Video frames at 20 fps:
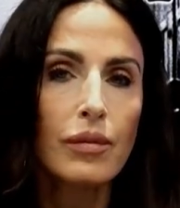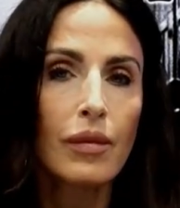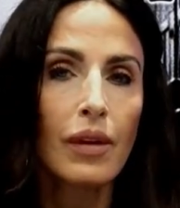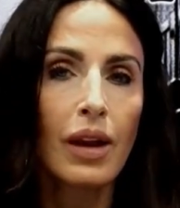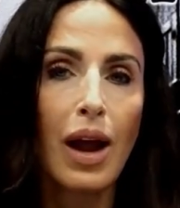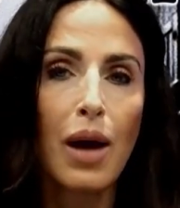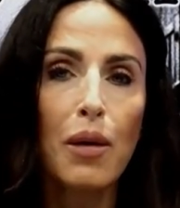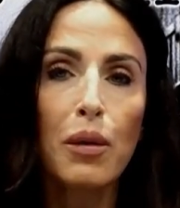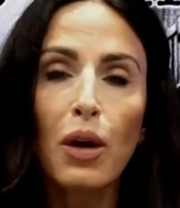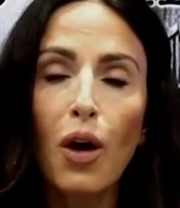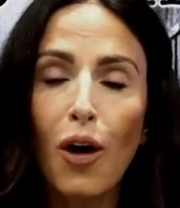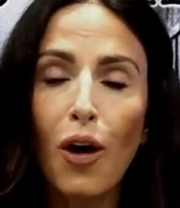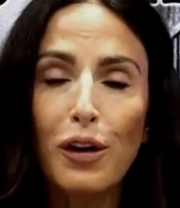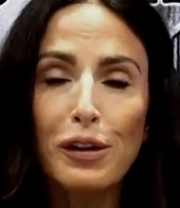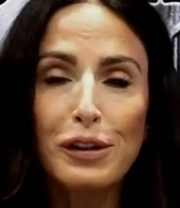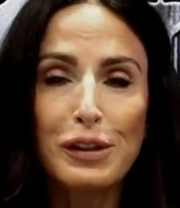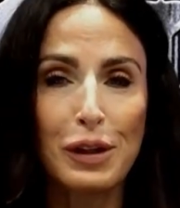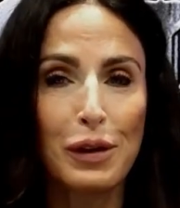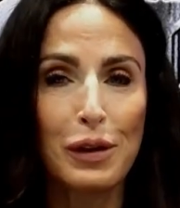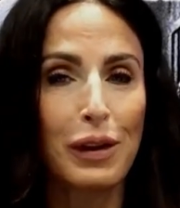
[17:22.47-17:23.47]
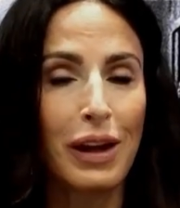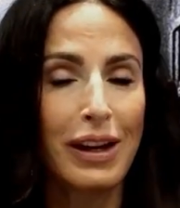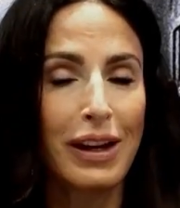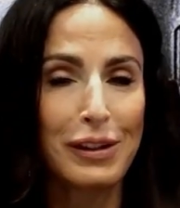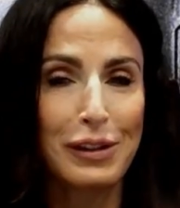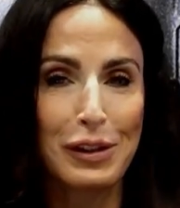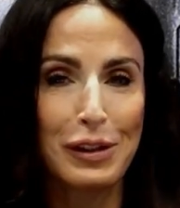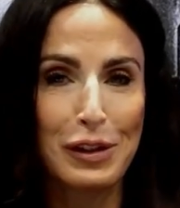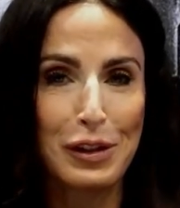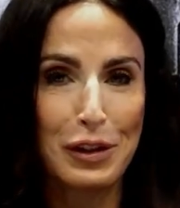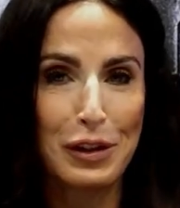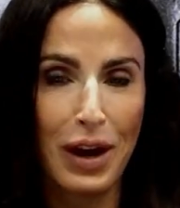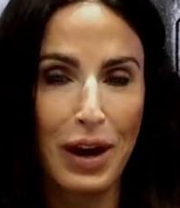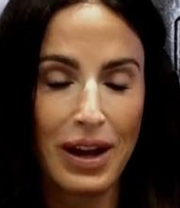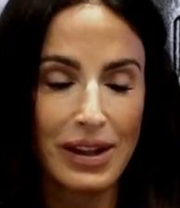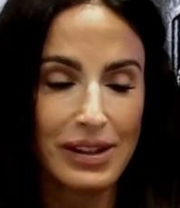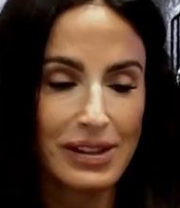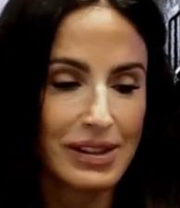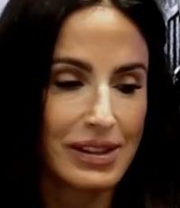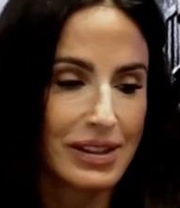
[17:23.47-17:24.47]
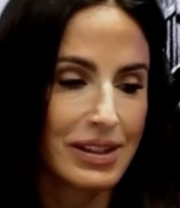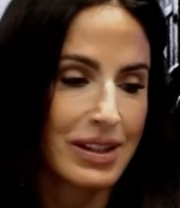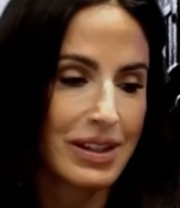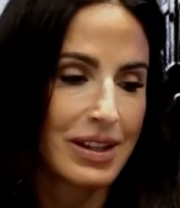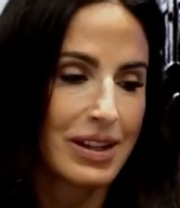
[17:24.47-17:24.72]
I would also like to stress